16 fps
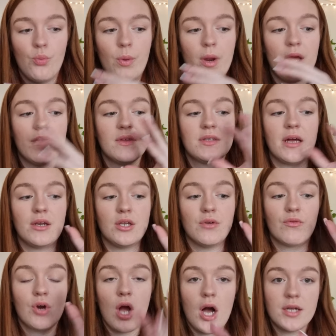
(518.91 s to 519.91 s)
with
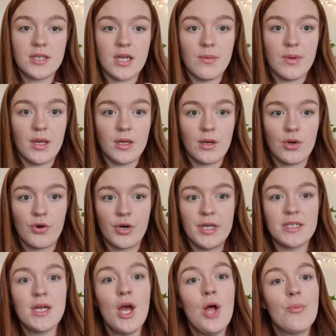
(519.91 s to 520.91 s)
Daniel Ricciardo being
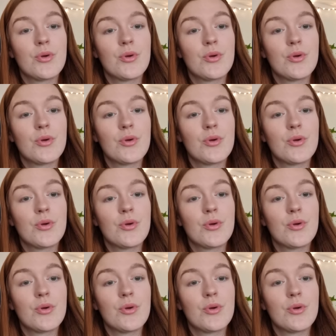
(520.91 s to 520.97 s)
agreed.